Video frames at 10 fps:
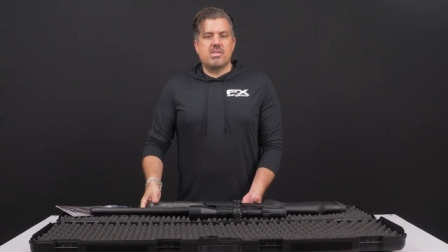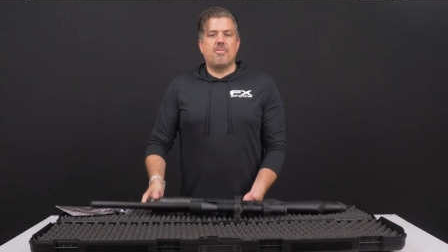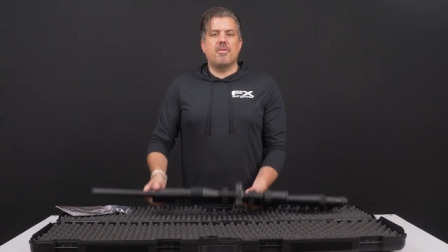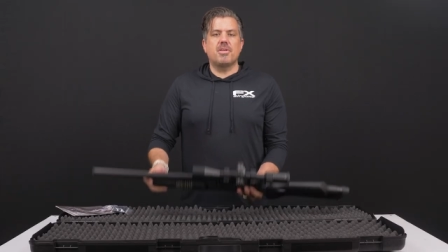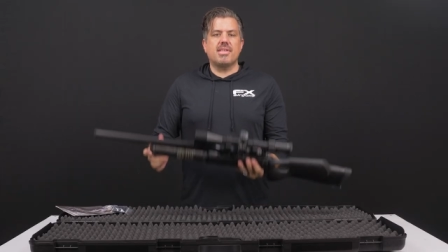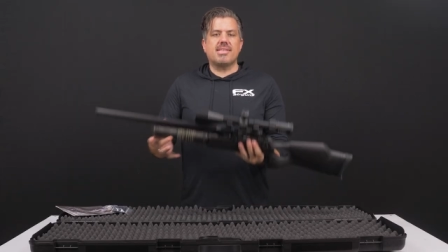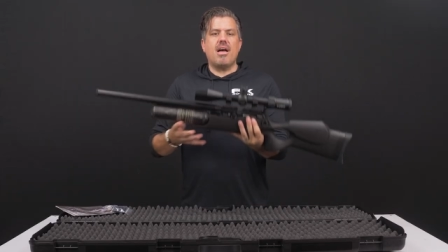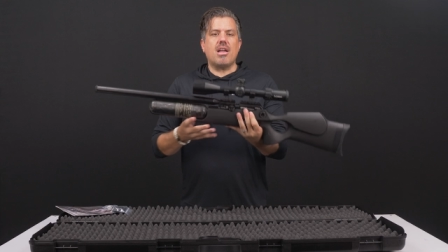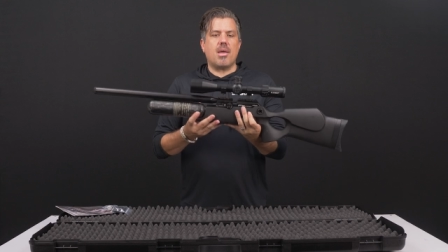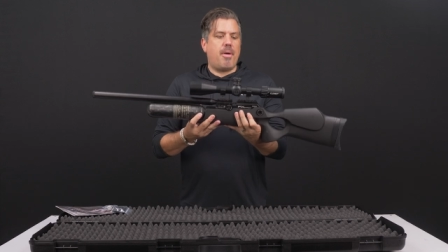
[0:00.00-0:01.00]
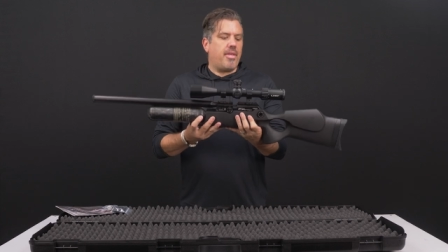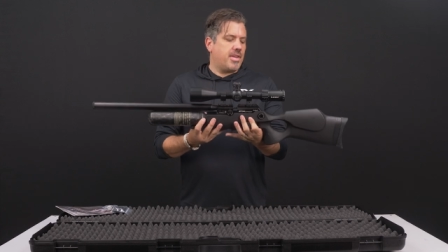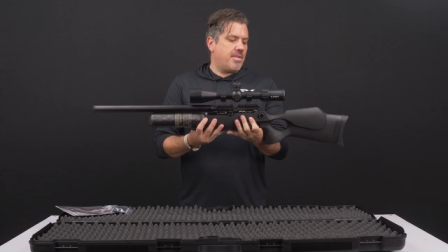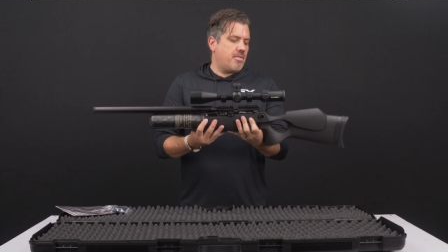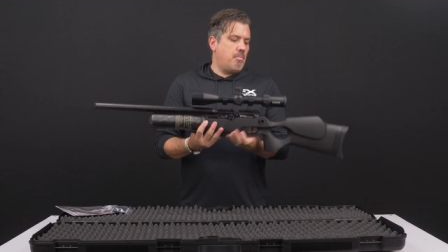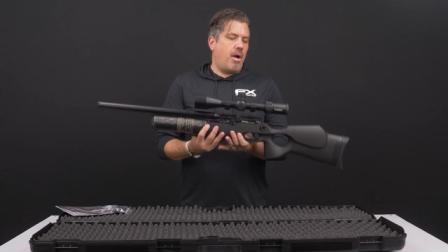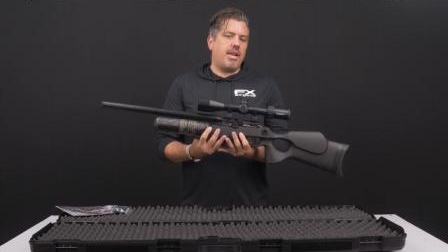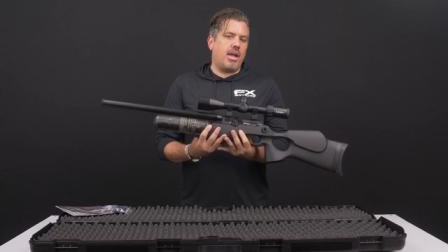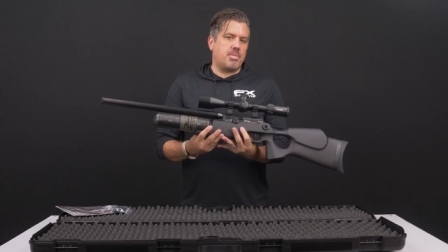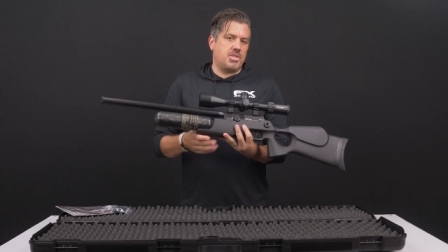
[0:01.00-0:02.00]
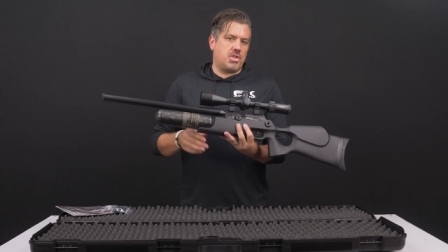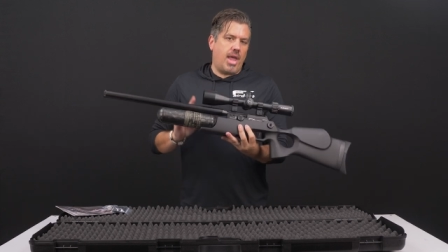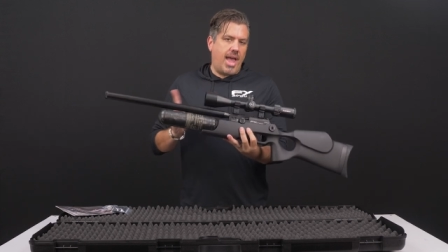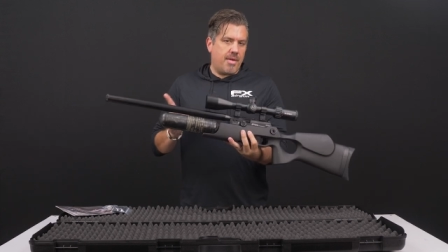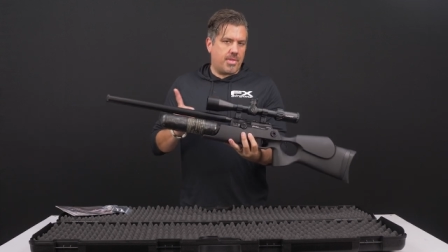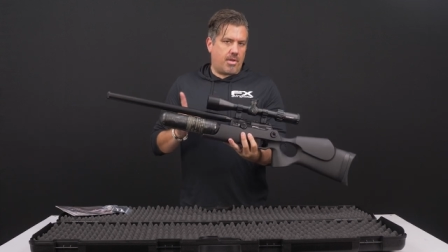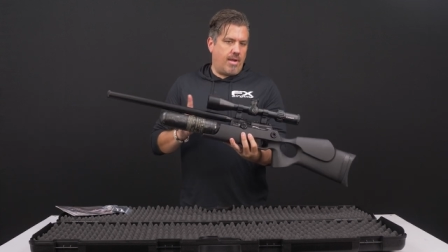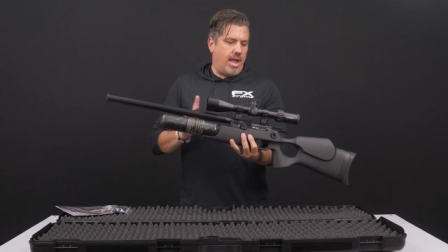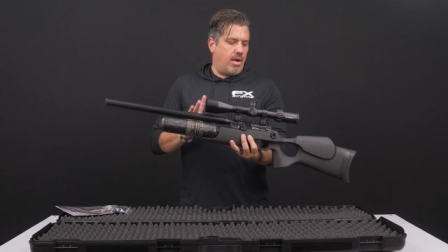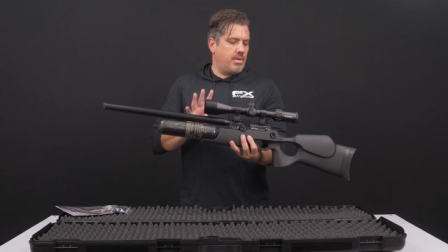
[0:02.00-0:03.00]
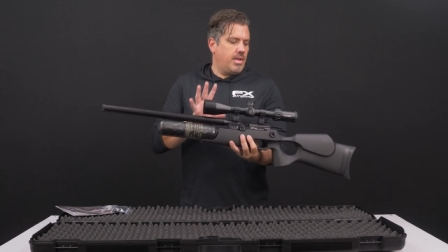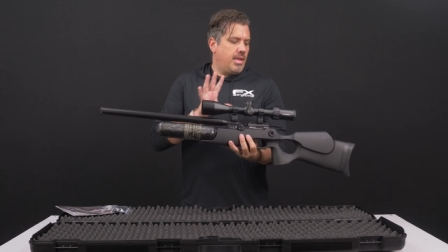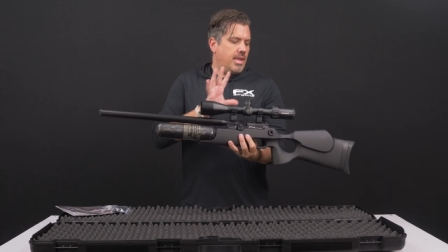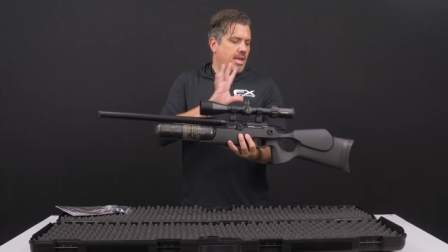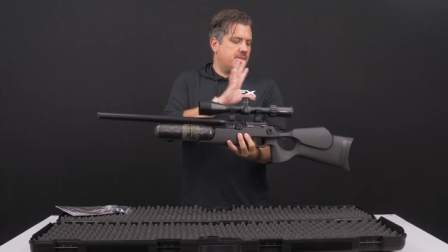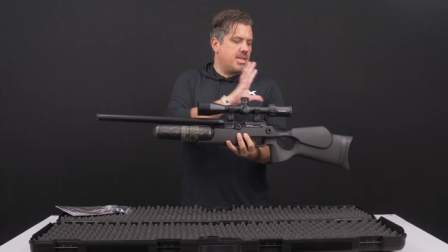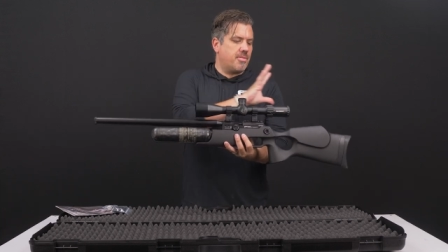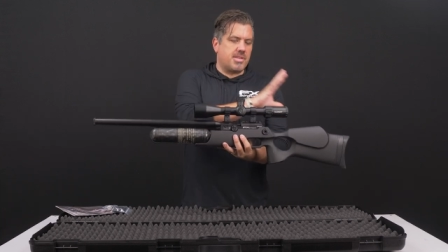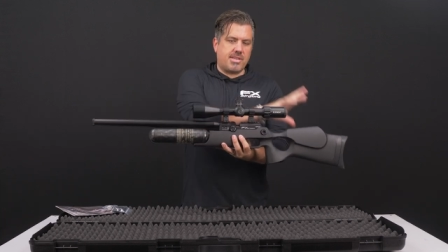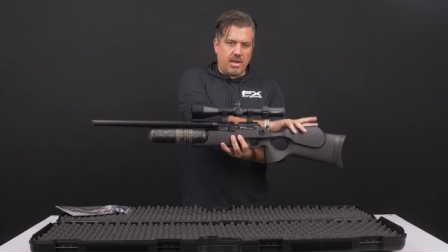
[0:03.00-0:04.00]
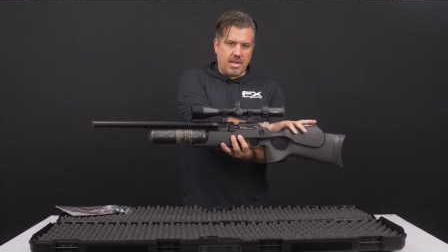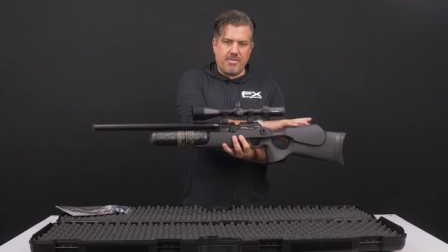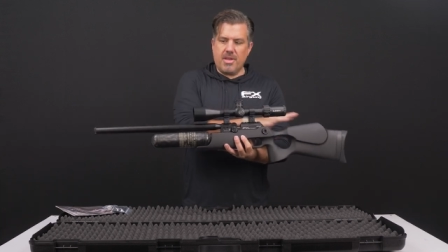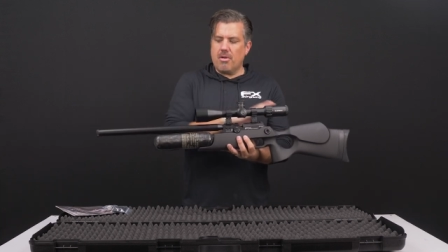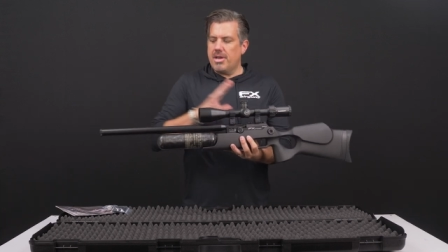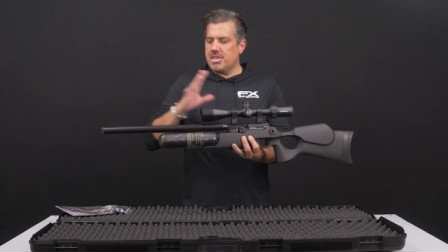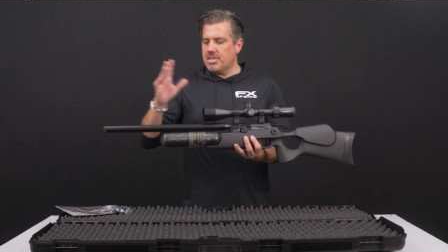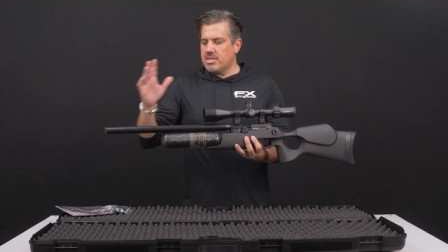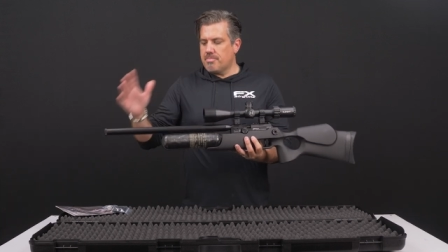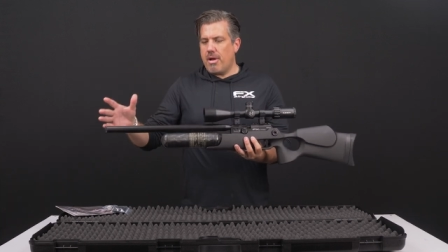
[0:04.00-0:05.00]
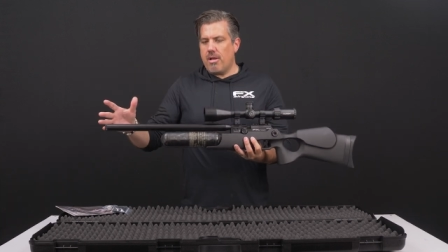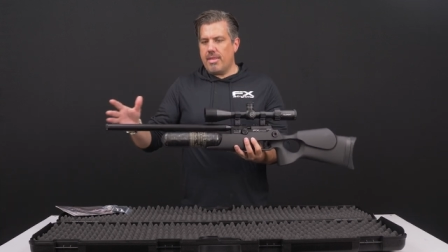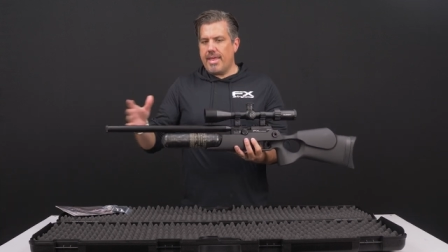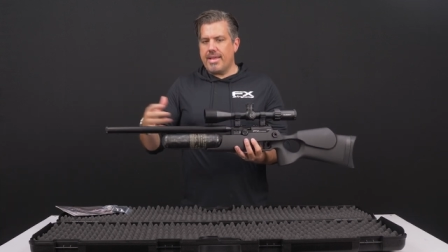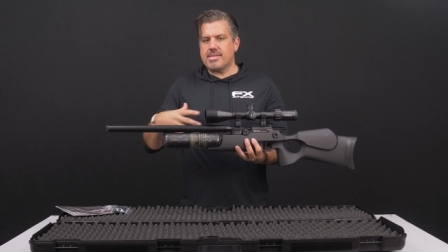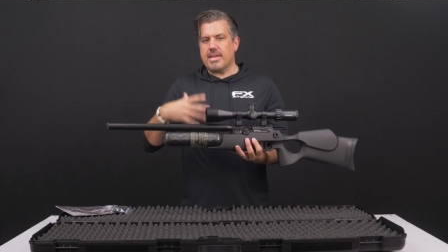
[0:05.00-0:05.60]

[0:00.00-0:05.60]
So first, let's talk about the different buying options you have with the Crown. It comes in different stock configurations, barrel lengths,